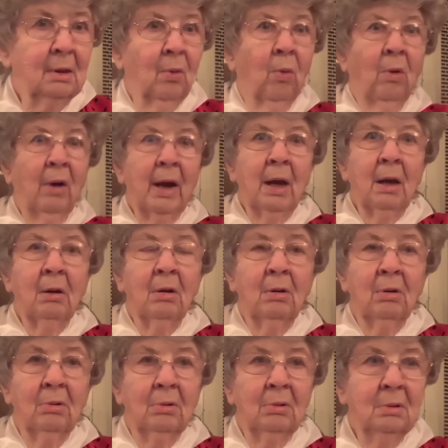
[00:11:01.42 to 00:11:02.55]

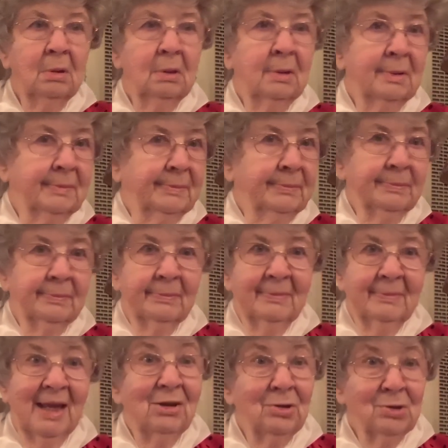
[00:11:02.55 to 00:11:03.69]
Wow.
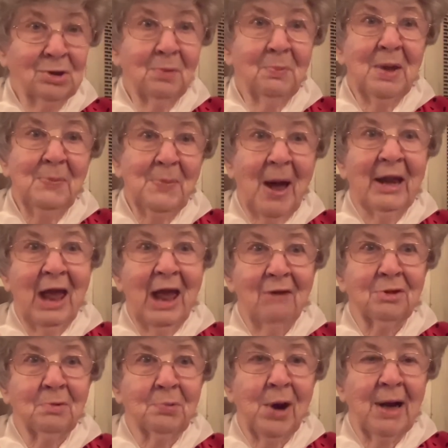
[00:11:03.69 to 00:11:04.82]
It used to be about half
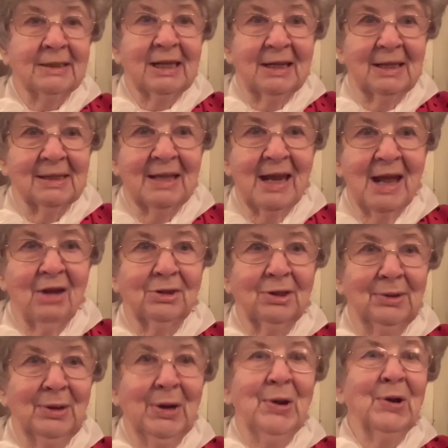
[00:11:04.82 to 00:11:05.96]
the price it is now,
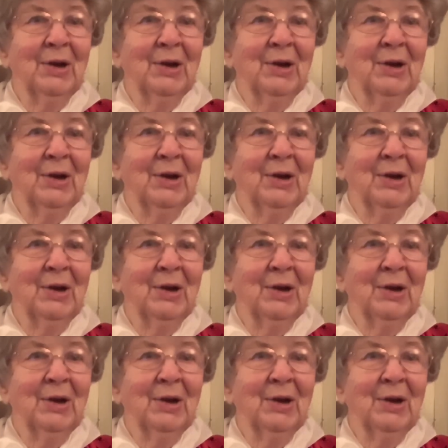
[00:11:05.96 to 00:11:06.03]
too.